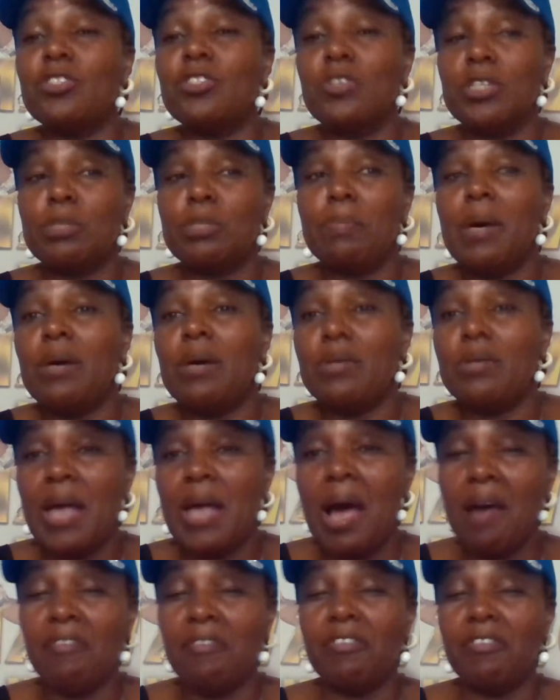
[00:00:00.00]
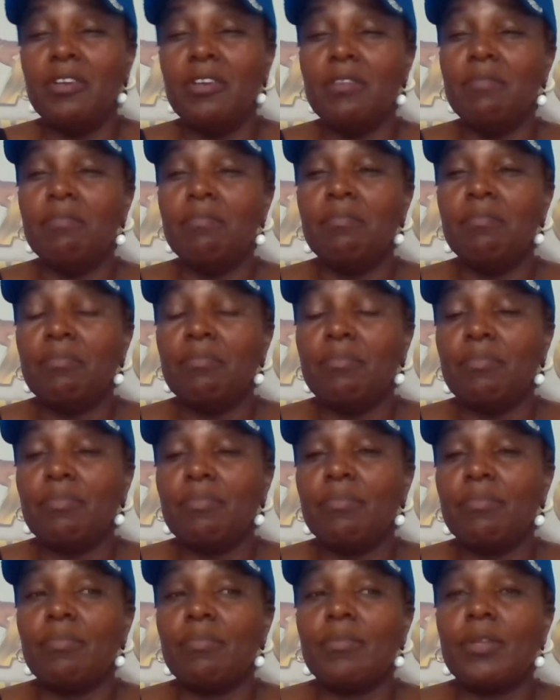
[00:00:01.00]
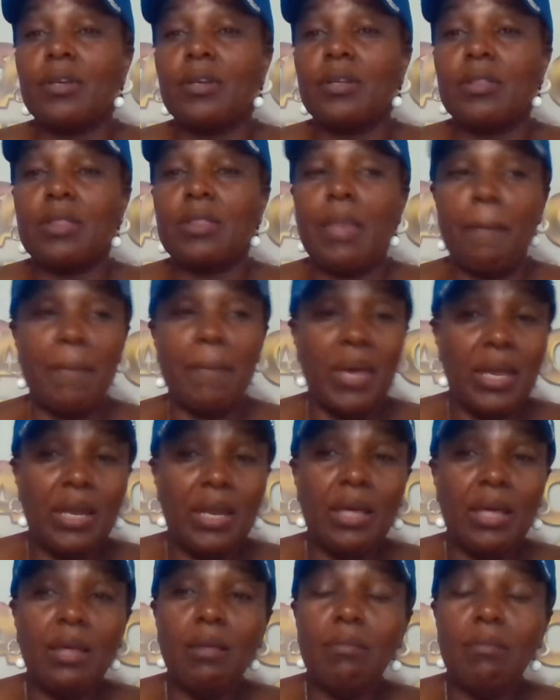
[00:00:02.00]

your spouse have. The many,